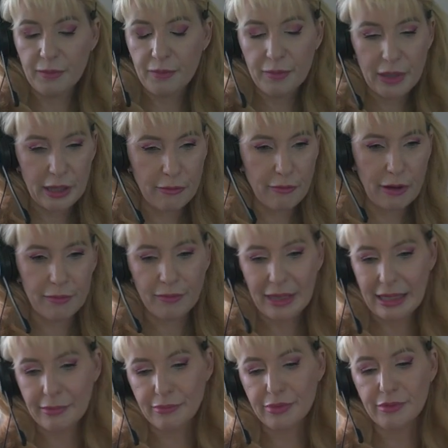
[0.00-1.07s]
being around
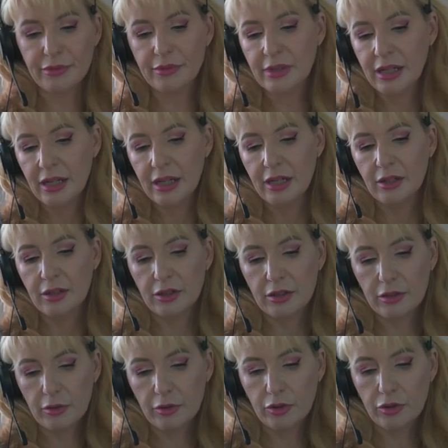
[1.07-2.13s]
people,
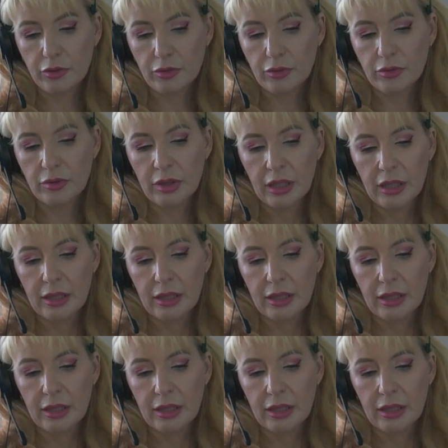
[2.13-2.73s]
social,